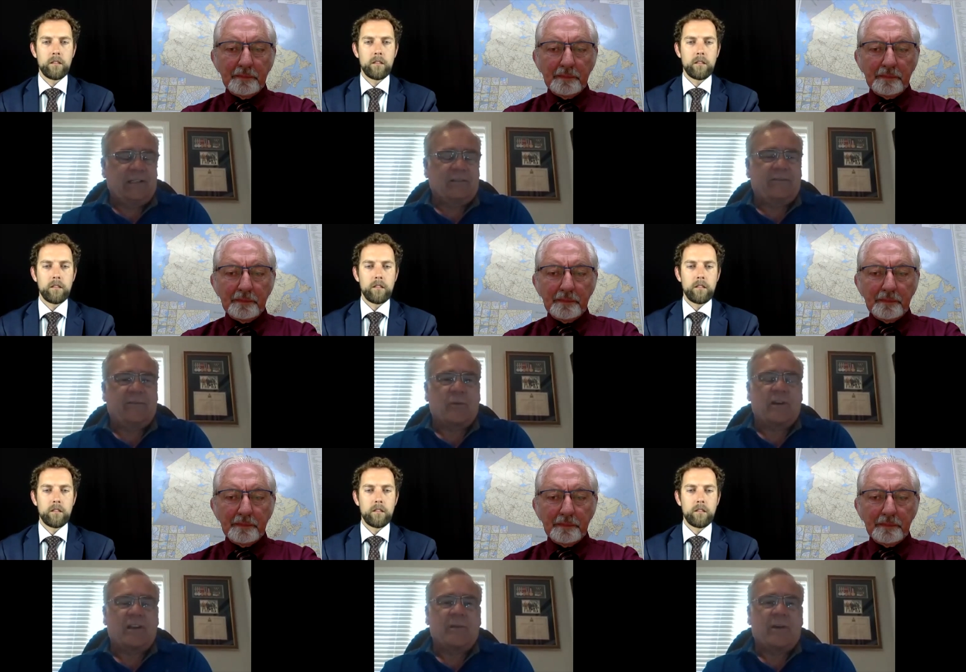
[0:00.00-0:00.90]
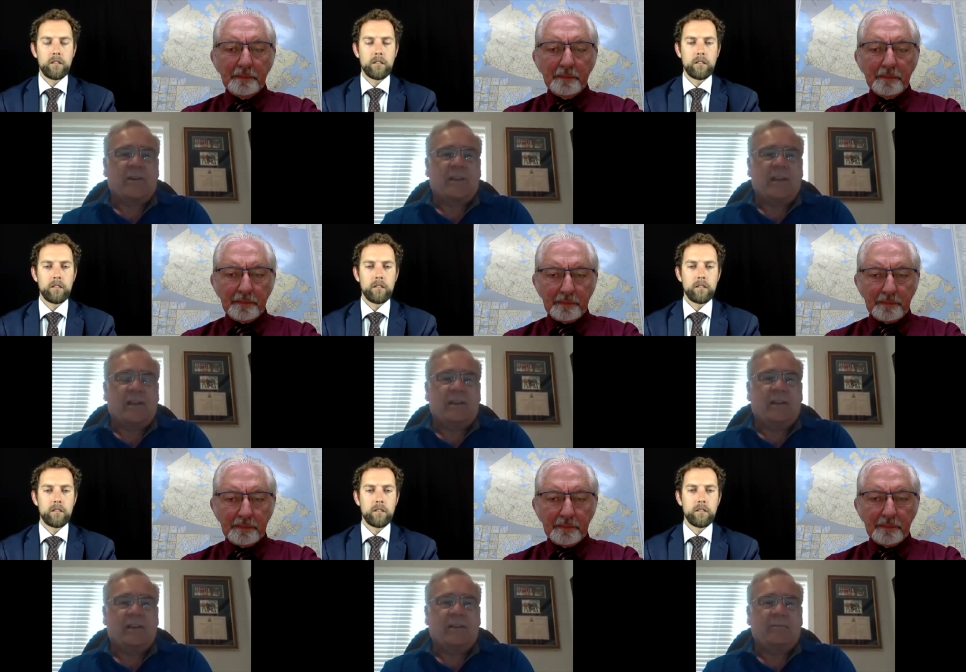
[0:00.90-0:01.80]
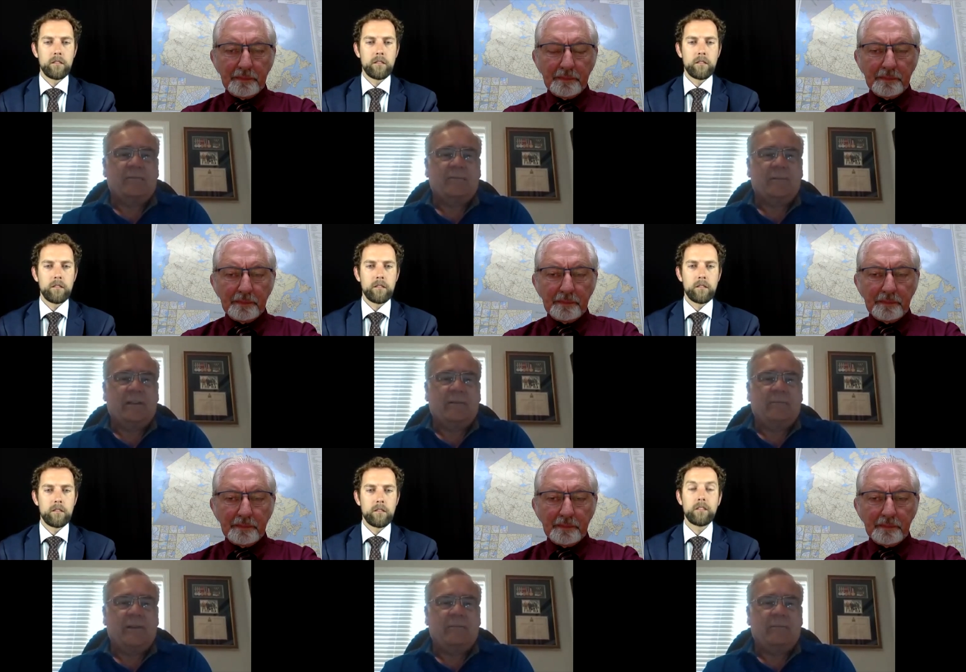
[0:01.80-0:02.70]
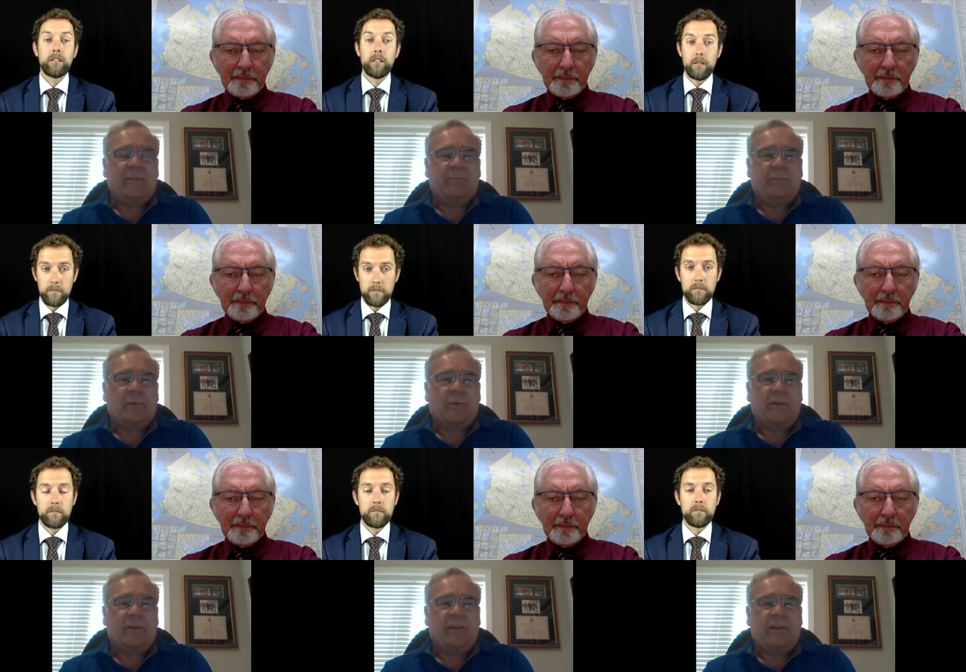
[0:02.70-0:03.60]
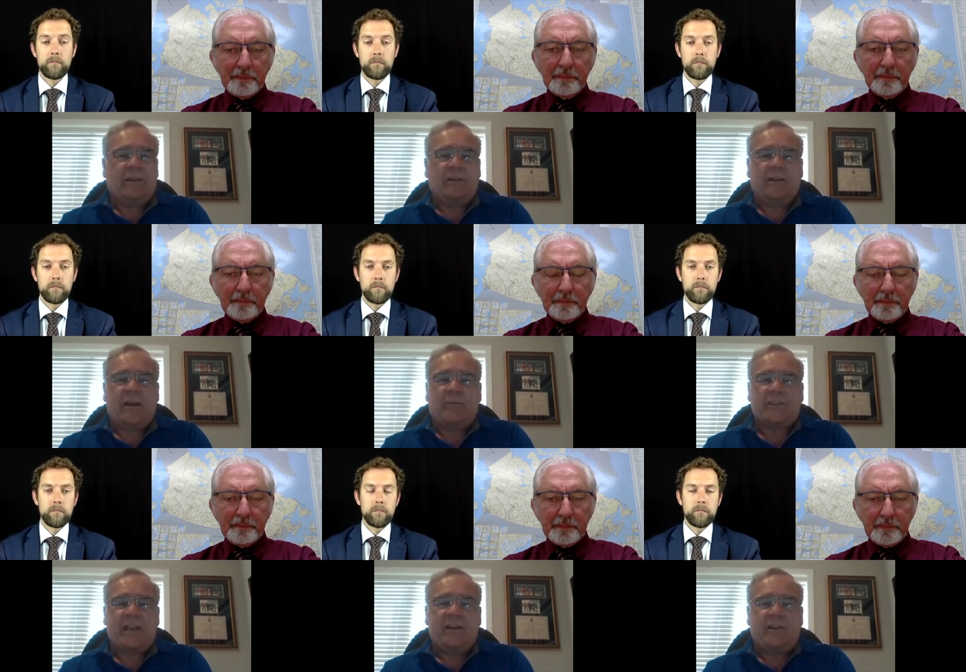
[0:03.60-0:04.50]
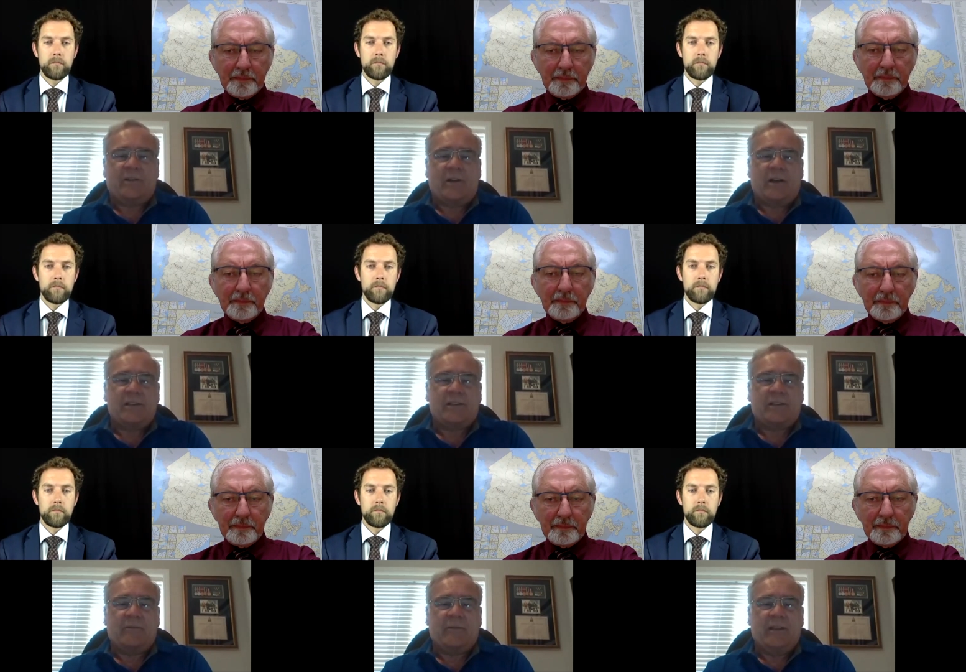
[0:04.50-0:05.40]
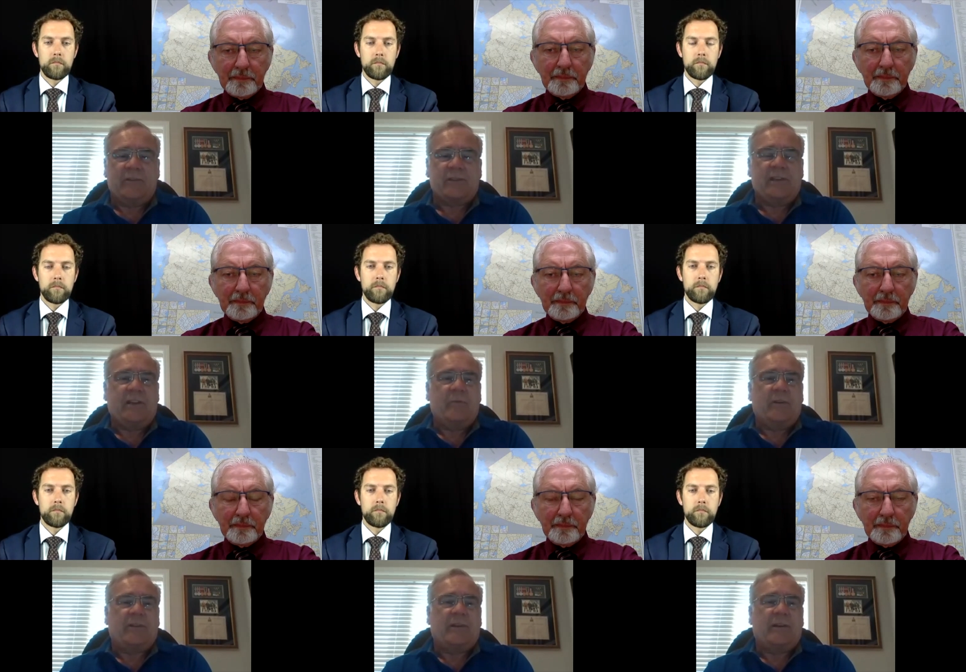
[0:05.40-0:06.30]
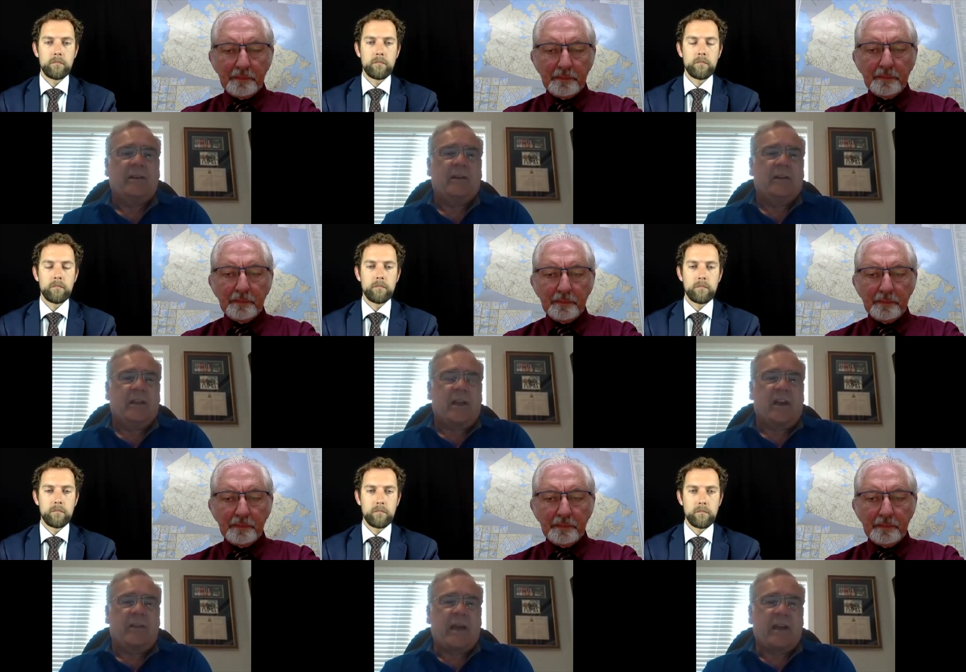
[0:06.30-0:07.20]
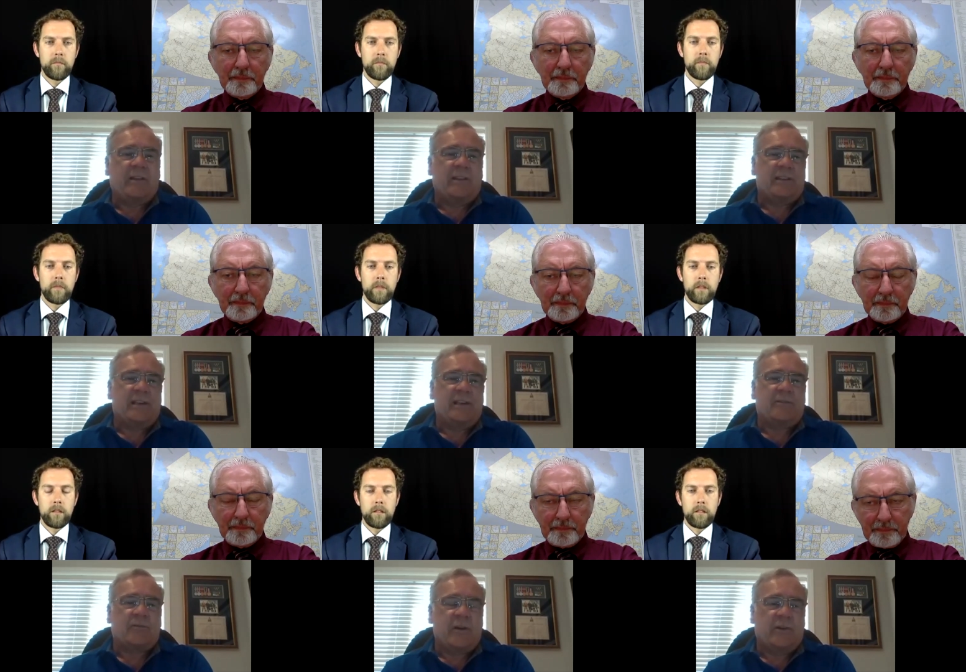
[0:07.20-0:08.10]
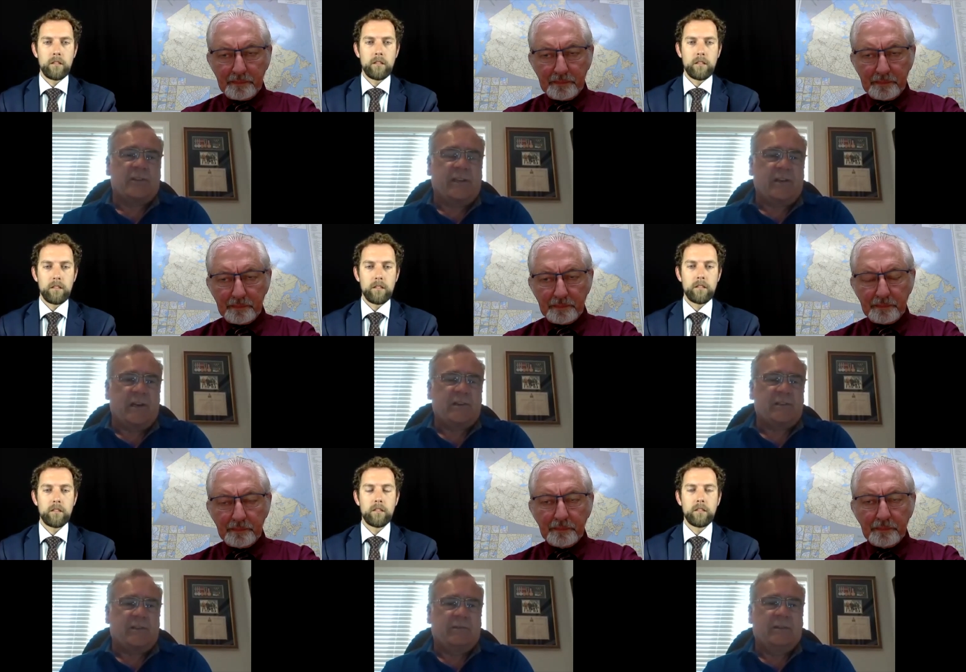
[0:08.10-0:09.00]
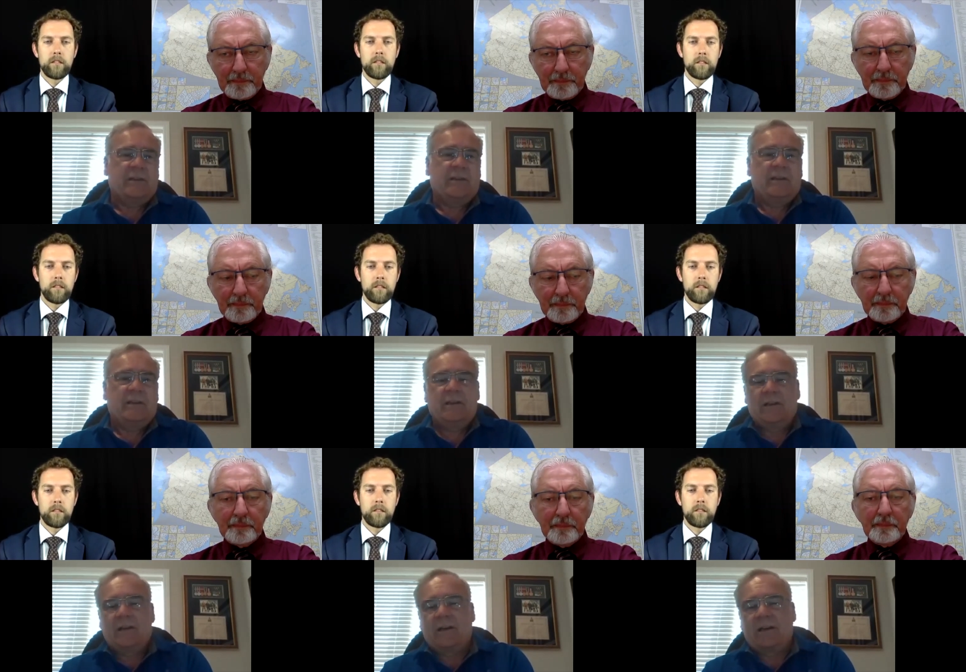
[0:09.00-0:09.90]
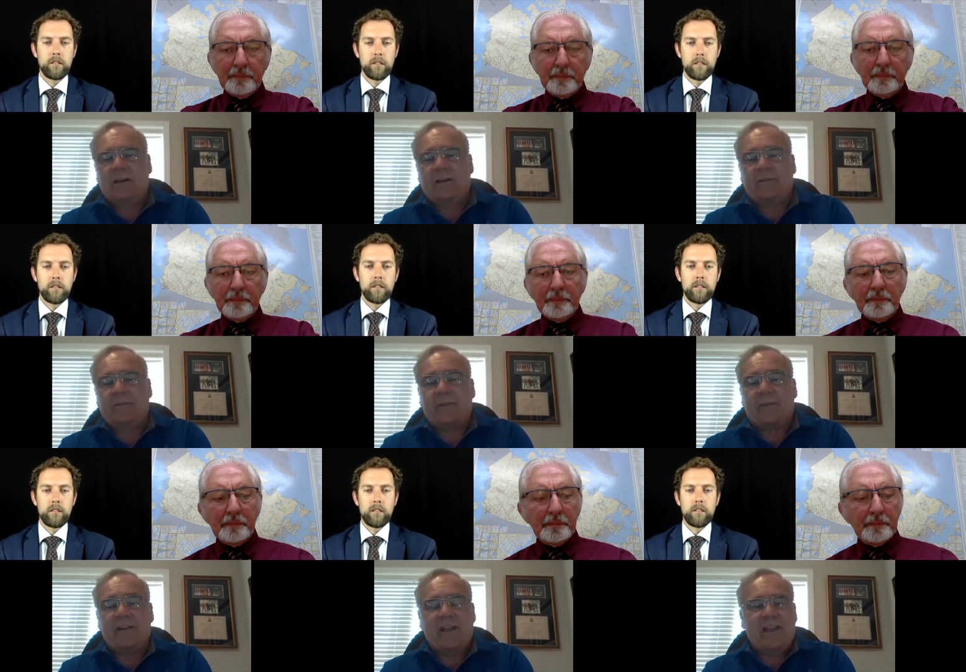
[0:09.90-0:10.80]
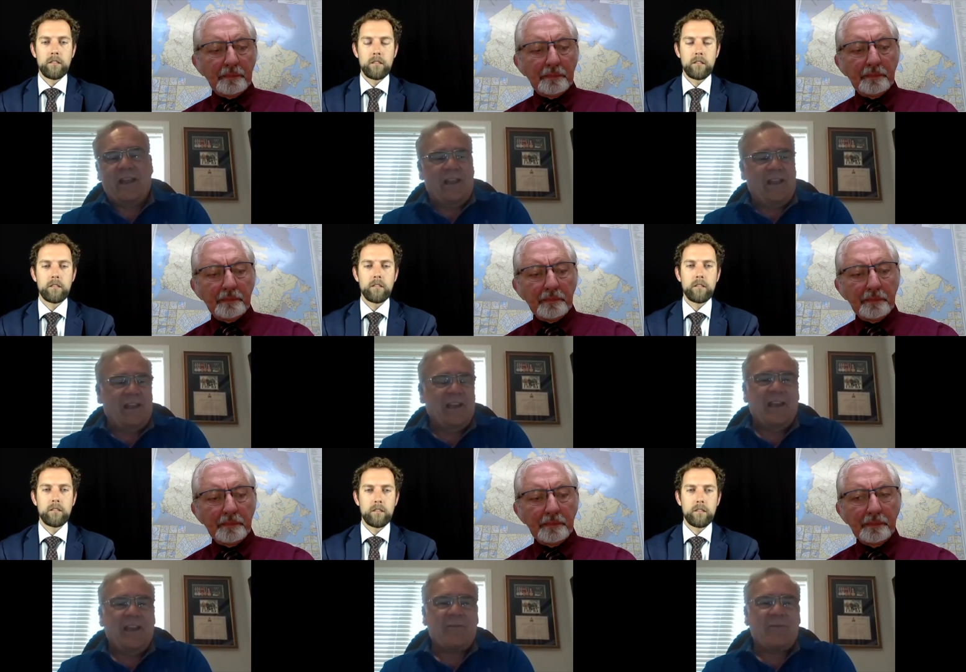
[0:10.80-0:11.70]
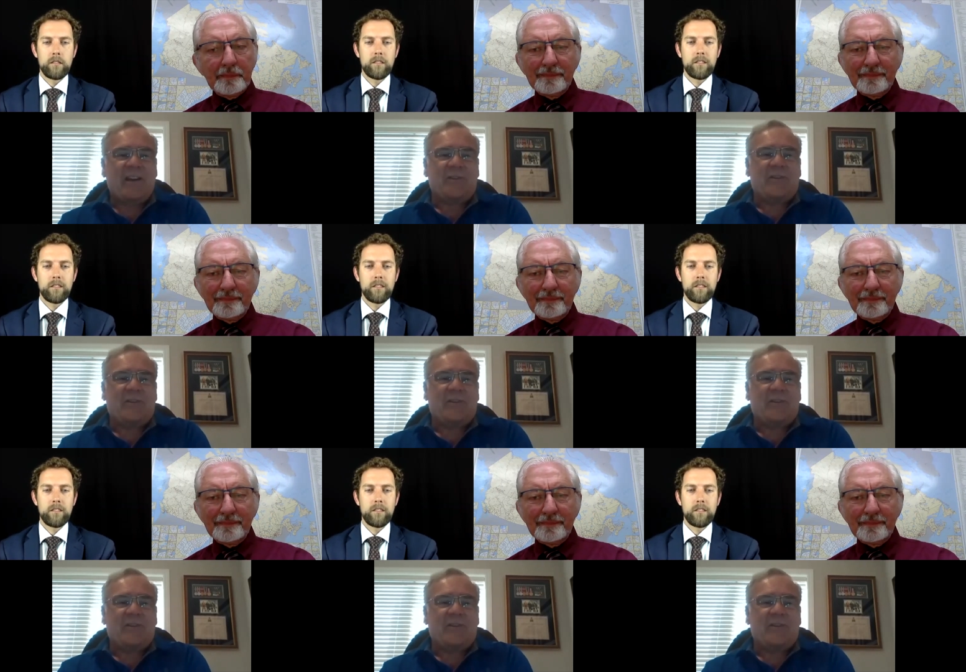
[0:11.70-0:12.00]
Speaker 1: Doug Ford come out and uh, and, and for the uh, notwithstanding clause uh, when he was dealing with. Uh, cutting back on the size of Toronto City Council. Uh, and he, he ran